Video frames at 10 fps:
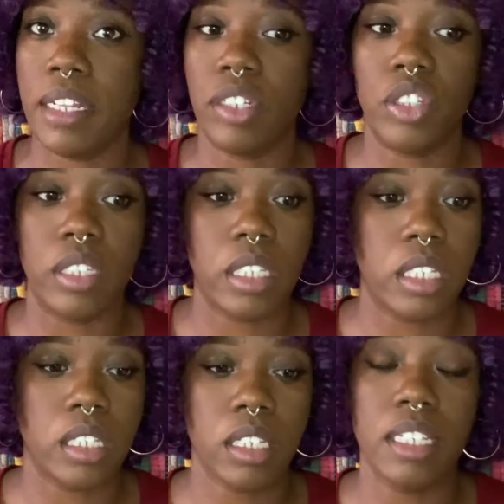and
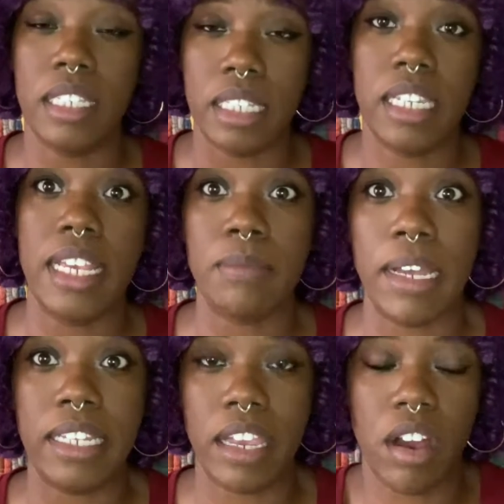just, today's my
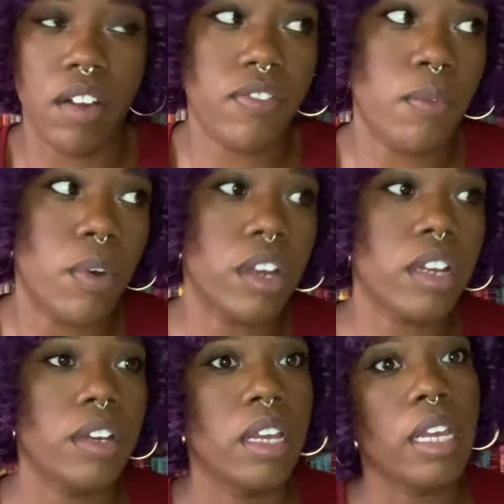day off from
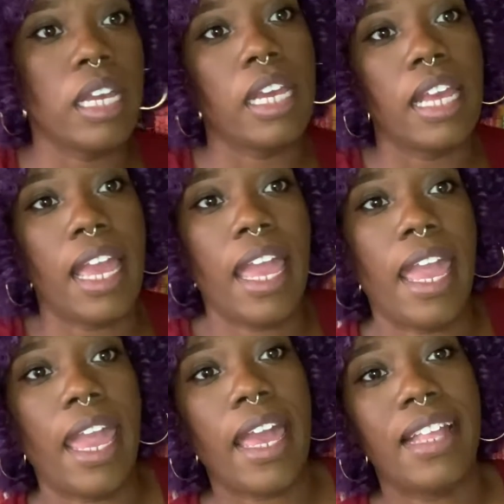work.
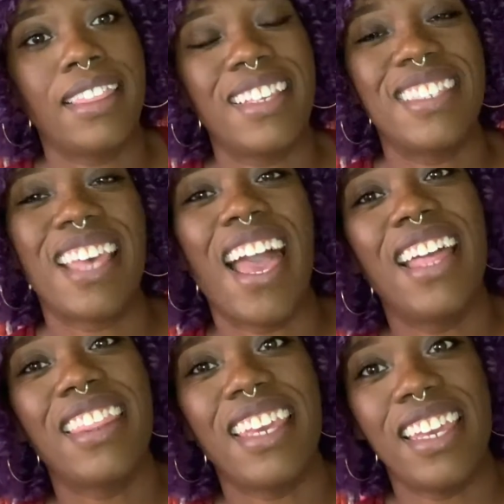And the
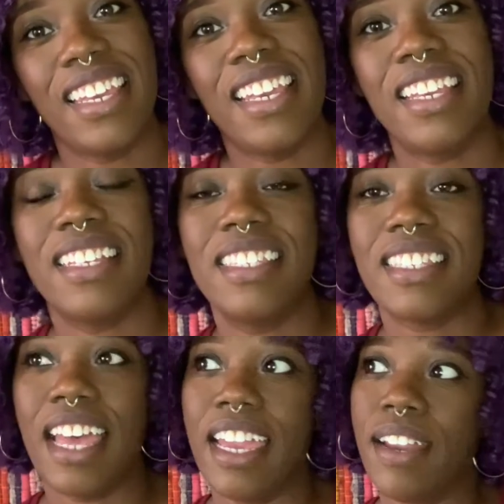sad thing is,
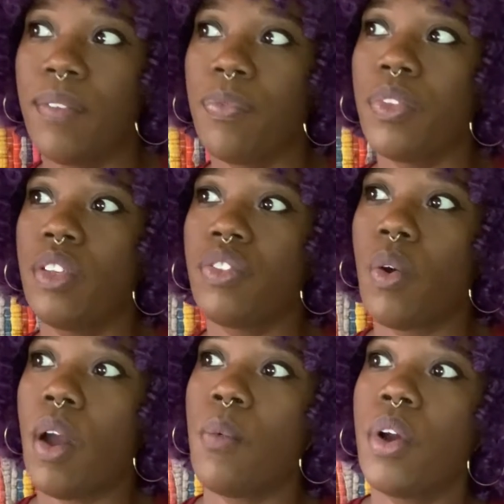like, so
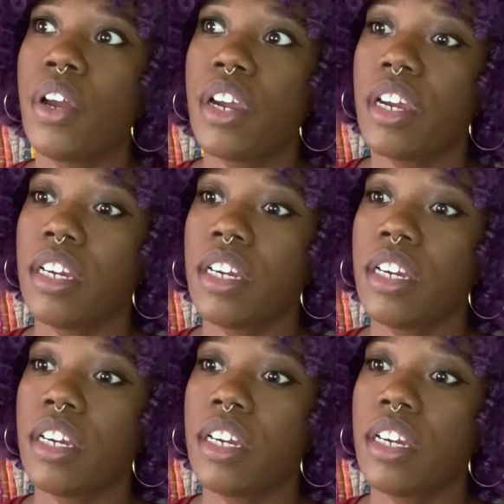I work